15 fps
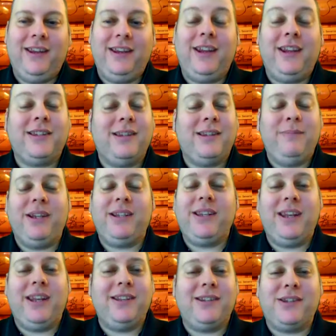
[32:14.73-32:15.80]
yes, the Big
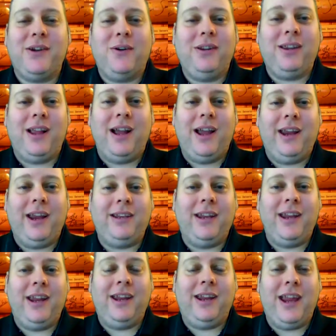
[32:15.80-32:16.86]
Ten is so aligned
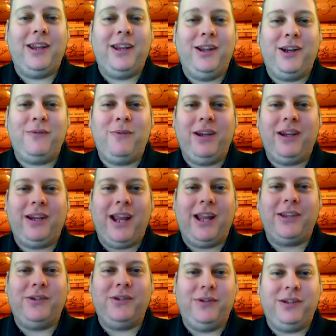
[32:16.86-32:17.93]
and look what it
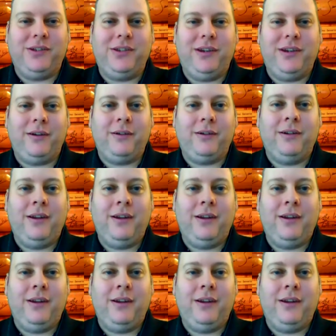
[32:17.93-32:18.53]
got you this year.